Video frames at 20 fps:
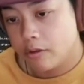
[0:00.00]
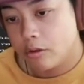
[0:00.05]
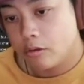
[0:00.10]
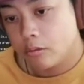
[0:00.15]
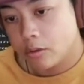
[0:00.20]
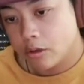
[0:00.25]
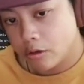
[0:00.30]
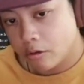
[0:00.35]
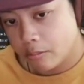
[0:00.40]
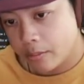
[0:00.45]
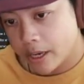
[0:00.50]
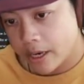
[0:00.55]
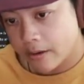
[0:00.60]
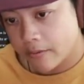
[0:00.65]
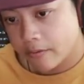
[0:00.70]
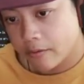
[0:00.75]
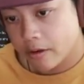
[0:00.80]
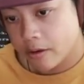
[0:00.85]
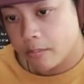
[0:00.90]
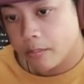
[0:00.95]
will go back
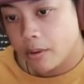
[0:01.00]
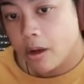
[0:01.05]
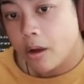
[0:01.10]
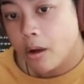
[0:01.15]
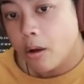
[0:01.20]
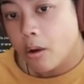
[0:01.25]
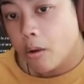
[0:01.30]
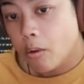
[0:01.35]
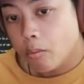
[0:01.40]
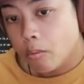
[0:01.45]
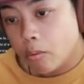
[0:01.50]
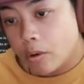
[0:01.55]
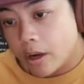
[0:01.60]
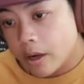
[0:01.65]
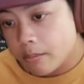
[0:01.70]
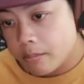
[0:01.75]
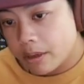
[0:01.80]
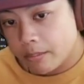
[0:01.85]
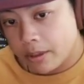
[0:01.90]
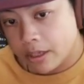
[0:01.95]
from
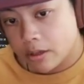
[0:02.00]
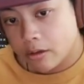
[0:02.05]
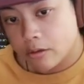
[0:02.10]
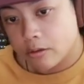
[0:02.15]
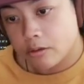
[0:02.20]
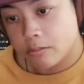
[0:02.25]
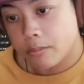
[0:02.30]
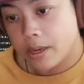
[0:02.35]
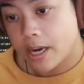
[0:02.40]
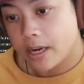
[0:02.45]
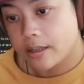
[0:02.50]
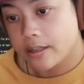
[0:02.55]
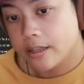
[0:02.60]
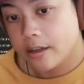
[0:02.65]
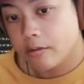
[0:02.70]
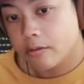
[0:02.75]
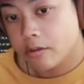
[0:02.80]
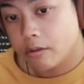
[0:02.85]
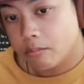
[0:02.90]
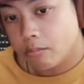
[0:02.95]
1, maybe it goes back
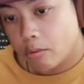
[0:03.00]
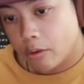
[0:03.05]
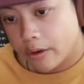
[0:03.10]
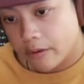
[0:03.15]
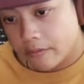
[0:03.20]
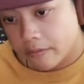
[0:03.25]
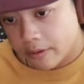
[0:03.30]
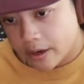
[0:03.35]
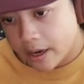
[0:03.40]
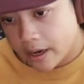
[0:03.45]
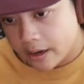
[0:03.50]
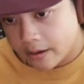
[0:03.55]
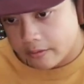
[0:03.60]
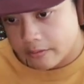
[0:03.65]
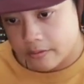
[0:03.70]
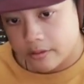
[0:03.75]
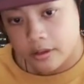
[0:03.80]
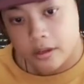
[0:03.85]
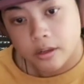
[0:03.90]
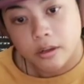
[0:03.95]
down to 0.5,
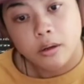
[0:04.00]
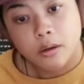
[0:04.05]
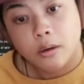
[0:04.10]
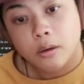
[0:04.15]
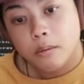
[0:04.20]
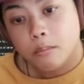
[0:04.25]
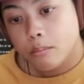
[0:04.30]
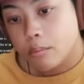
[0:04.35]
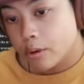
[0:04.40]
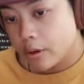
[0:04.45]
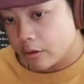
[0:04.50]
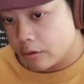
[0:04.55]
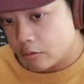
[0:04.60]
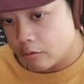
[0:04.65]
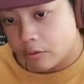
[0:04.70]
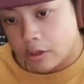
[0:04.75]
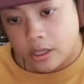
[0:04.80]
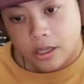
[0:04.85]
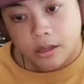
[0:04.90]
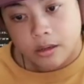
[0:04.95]

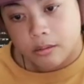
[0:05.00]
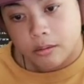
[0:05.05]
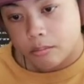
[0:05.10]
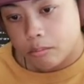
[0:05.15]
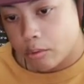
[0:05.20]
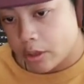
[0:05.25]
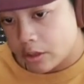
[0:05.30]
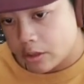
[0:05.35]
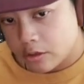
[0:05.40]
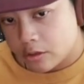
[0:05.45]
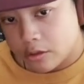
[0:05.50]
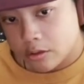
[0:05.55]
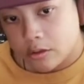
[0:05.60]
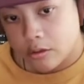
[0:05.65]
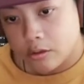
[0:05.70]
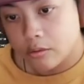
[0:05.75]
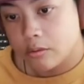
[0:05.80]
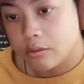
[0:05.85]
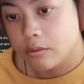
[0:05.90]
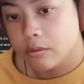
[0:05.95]
0.3,
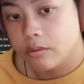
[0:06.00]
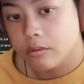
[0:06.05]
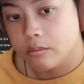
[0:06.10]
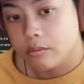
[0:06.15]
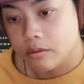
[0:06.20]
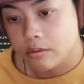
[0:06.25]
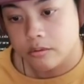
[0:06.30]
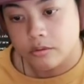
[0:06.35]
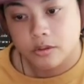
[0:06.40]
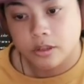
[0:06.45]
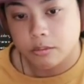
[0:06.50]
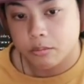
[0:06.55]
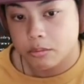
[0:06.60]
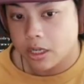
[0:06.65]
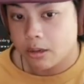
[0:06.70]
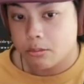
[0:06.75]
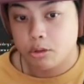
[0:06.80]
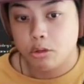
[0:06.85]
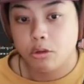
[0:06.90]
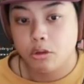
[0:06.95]
0.2.
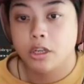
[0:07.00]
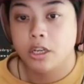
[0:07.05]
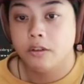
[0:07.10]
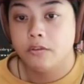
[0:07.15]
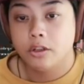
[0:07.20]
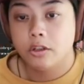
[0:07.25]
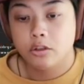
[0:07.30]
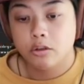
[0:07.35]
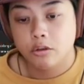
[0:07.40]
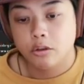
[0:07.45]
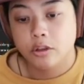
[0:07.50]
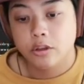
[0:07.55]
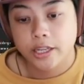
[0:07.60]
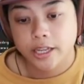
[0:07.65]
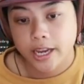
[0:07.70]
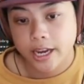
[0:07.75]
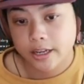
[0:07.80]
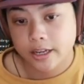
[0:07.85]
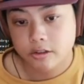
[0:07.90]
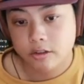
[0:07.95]
Sometimes you can even turn the
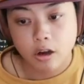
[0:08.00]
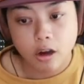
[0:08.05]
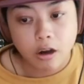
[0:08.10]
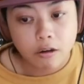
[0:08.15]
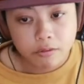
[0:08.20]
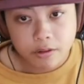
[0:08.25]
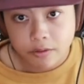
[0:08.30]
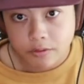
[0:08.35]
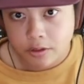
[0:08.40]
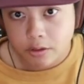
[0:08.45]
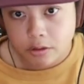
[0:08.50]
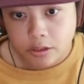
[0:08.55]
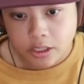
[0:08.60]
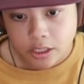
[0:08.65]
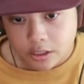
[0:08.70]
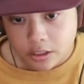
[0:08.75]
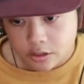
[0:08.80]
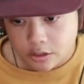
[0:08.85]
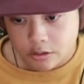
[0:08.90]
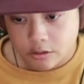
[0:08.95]
gas off if you
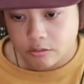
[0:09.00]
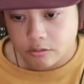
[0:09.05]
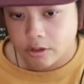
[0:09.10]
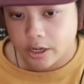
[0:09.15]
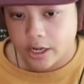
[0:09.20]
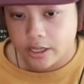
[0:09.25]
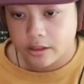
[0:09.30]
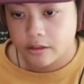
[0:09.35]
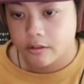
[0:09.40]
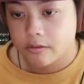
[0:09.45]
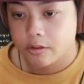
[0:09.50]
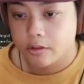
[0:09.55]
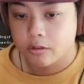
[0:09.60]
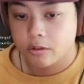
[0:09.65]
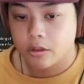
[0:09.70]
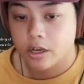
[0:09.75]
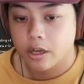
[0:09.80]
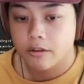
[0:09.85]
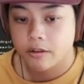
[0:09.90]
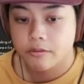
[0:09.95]
need to, right, the
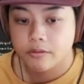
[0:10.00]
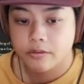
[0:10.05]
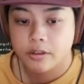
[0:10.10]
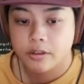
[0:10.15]
fuel off.